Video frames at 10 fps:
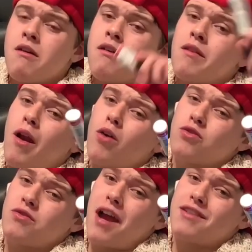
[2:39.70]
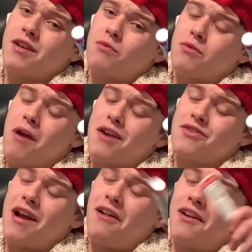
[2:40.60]
That also ties in with
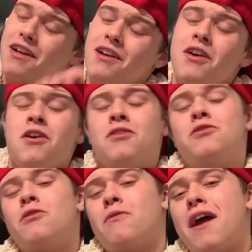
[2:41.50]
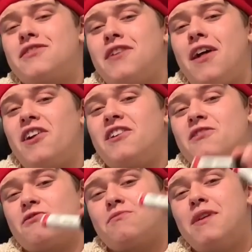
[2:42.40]
rationality. Due to rationality,
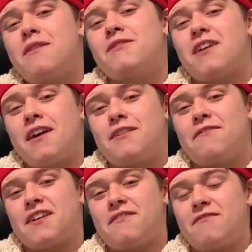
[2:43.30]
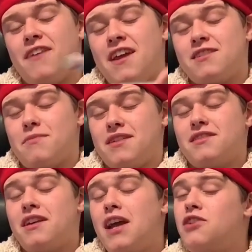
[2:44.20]
there was many scientific
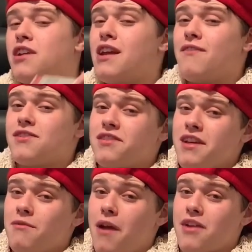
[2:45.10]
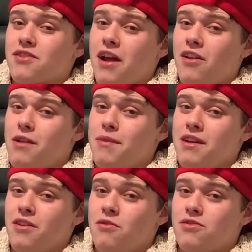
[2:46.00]
advancements, and you can even see rationality
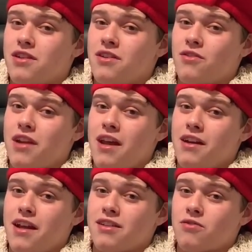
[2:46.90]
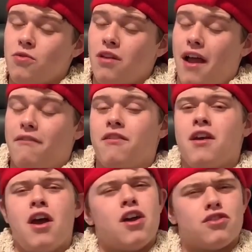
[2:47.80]
being used in your day-to-day school life.
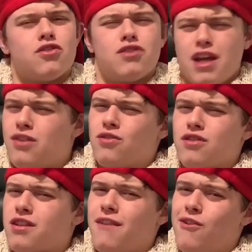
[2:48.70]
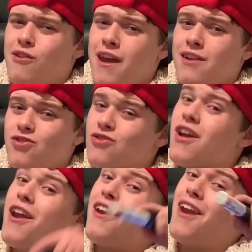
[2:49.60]
Does your teacher just give you the answers?
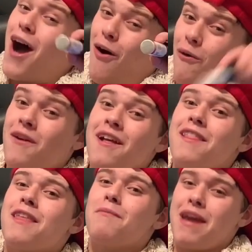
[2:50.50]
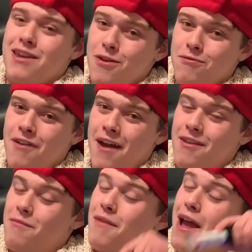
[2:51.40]
No. They make you find
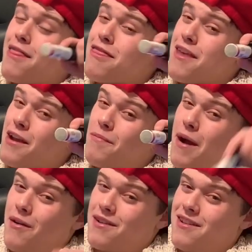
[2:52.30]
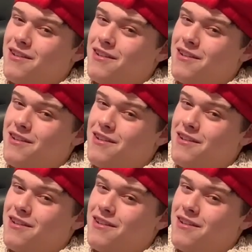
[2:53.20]
them and think about it.